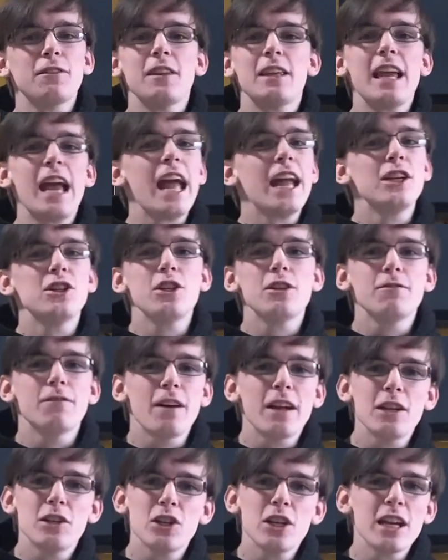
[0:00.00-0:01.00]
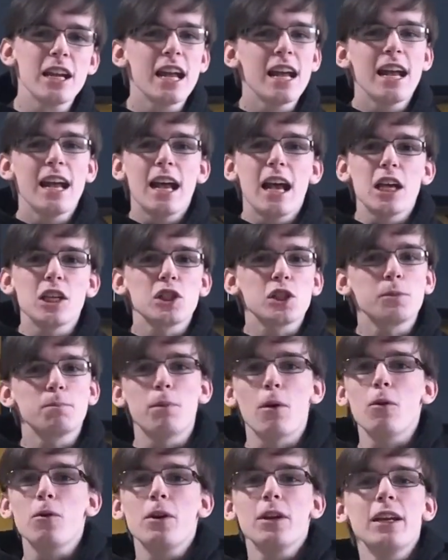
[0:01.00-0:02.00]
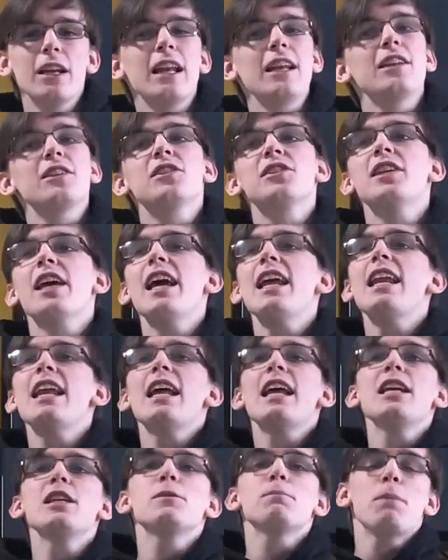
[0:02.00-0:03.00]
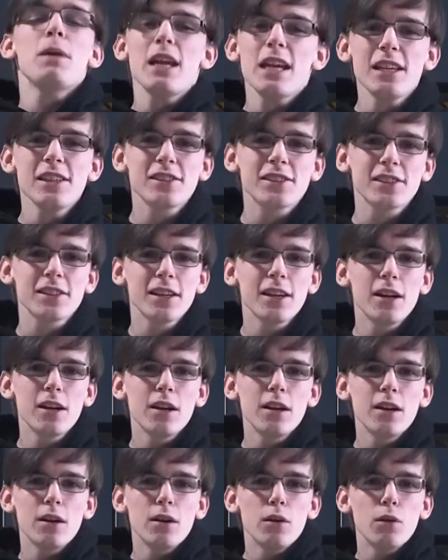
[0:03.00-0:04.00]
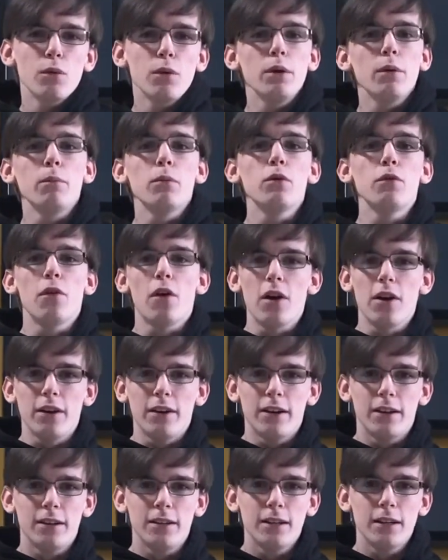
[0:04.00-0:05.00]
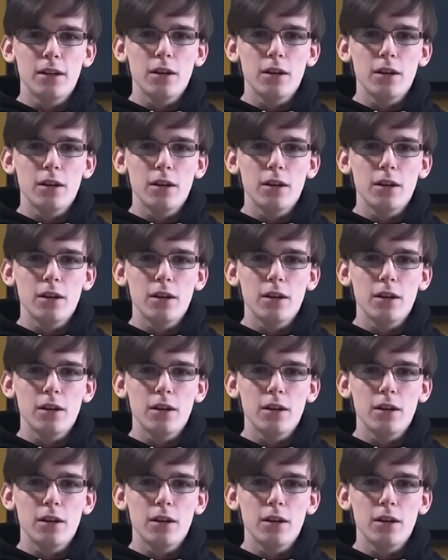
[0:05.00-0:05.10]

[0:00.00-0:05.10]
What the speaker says: the edgy veggie has spoken and has said his piece, we will move on.